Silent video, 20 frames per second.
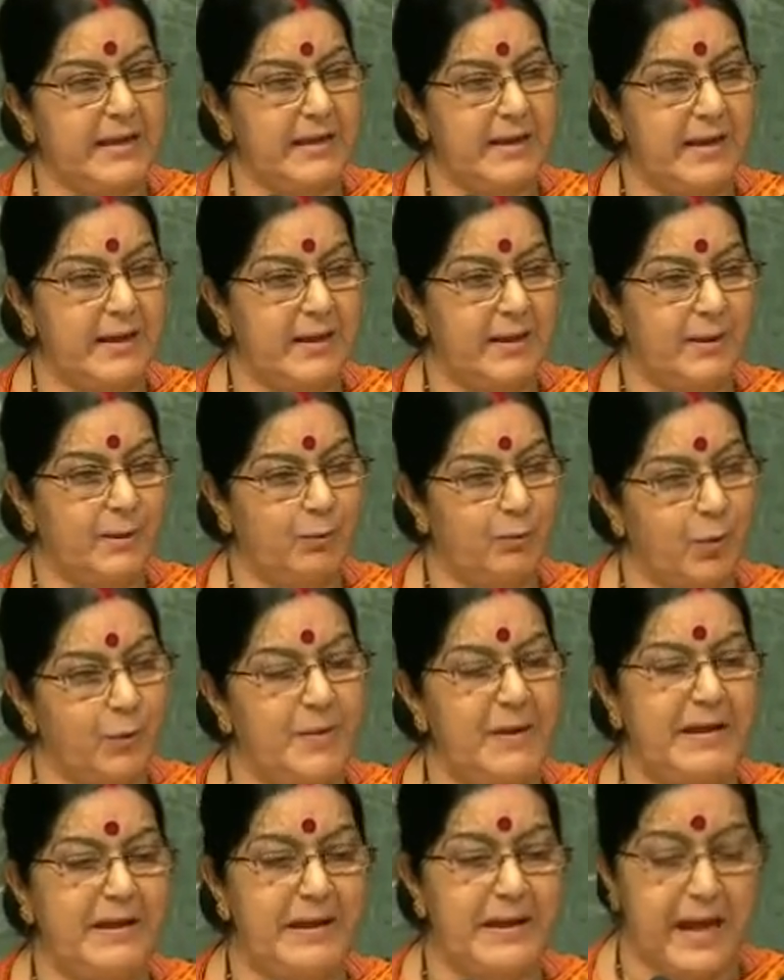As I said
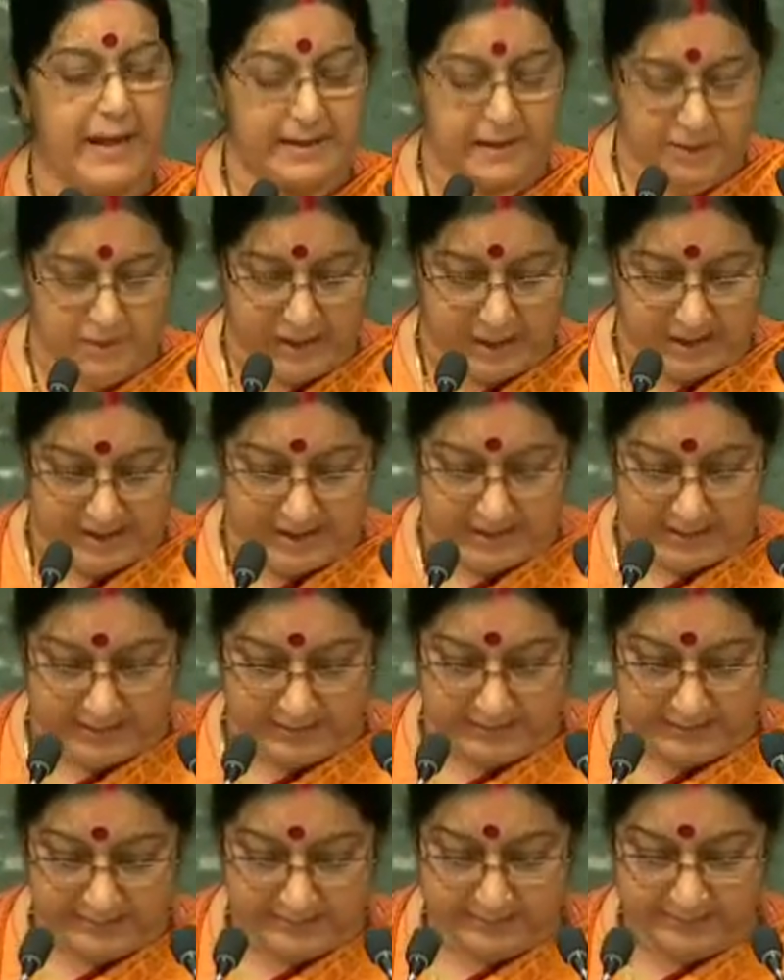at the very beginning,
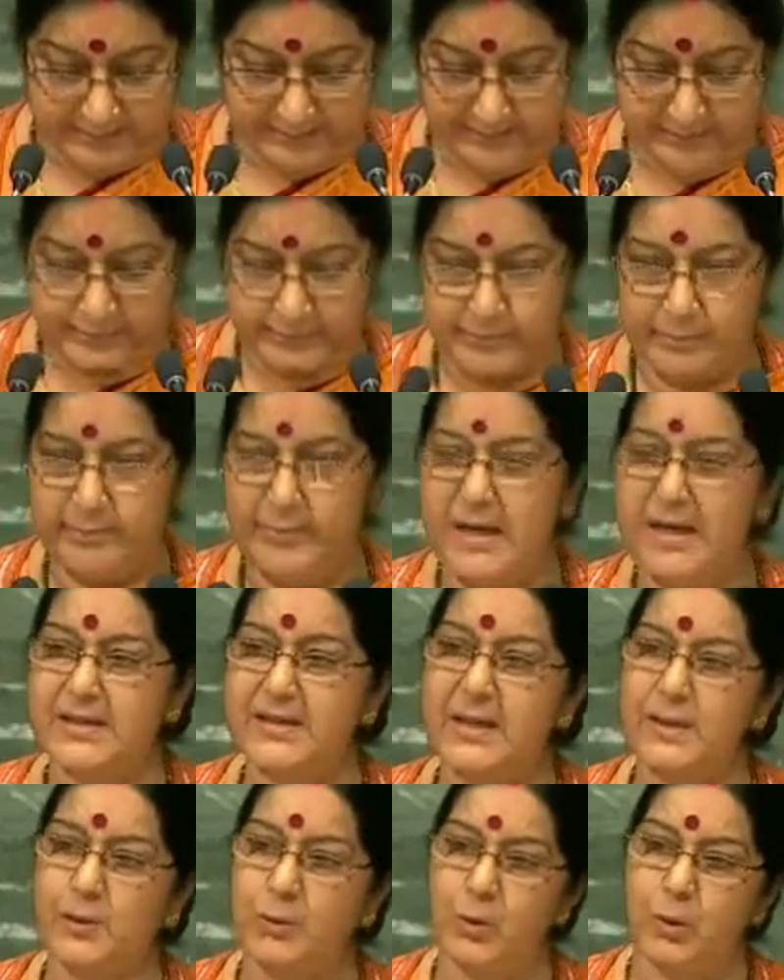we will be judged by
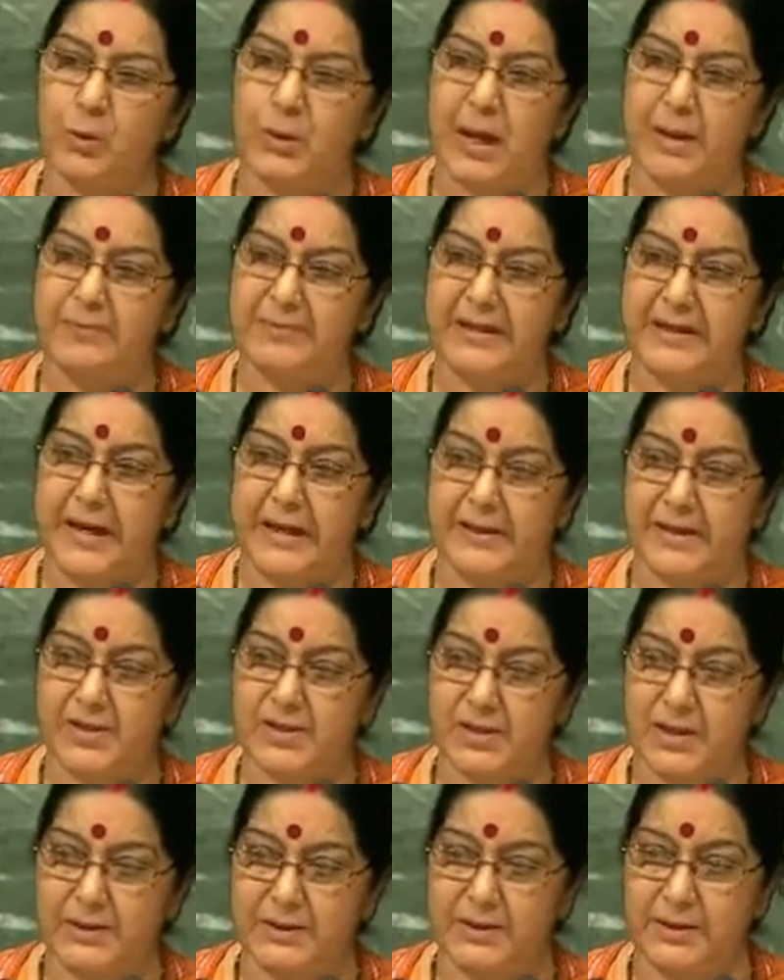our action
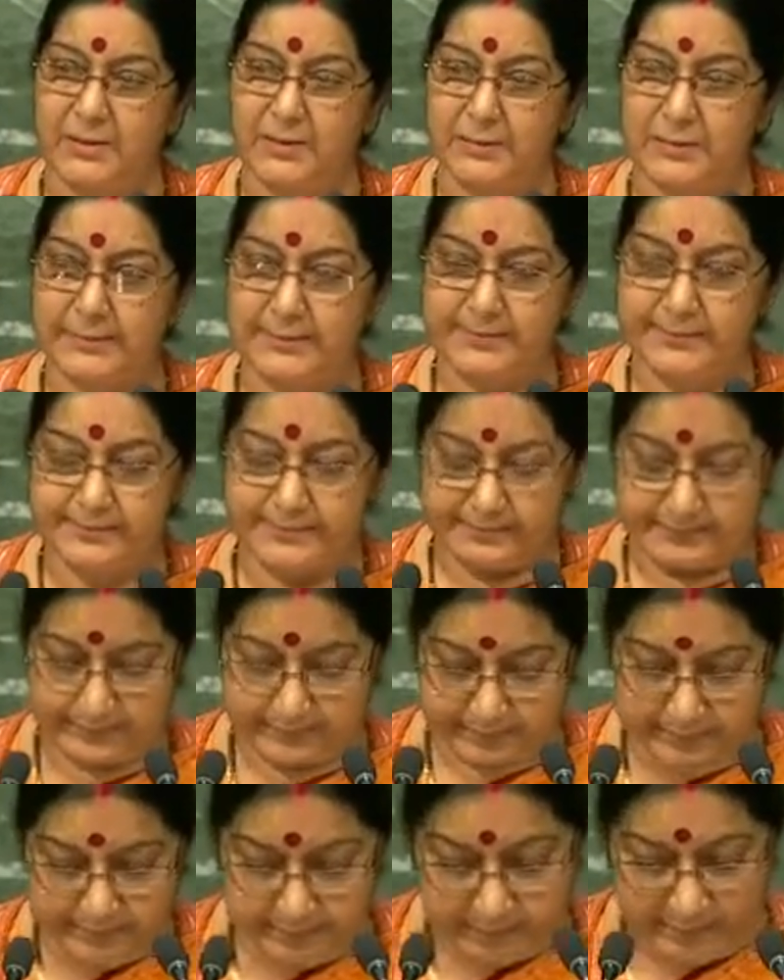and equally by
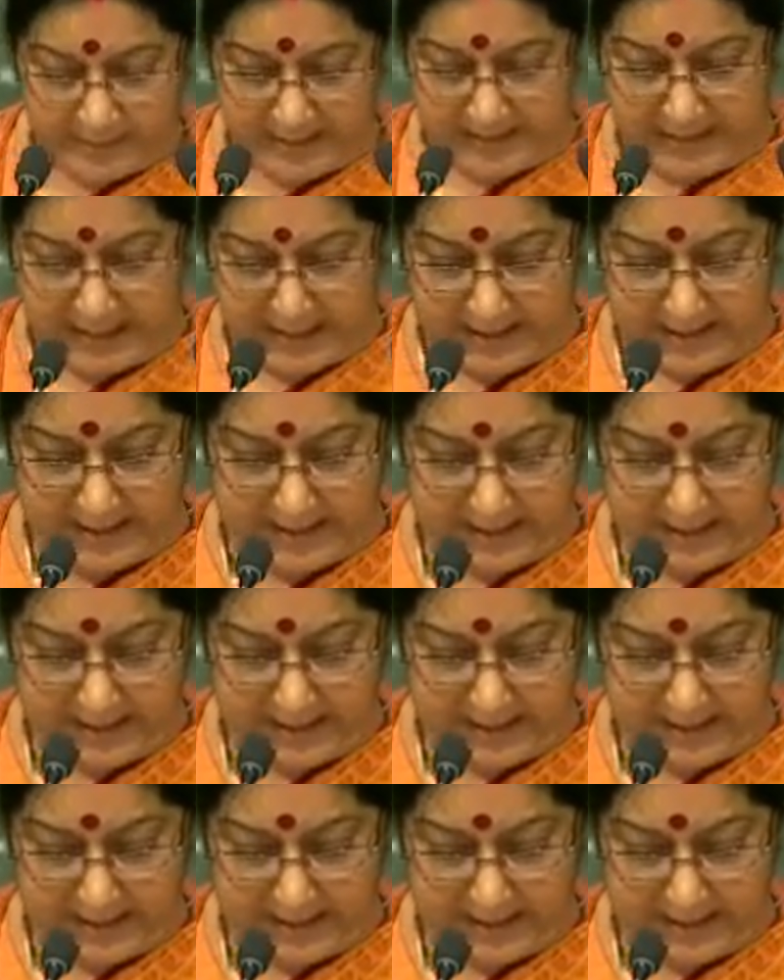our inaction.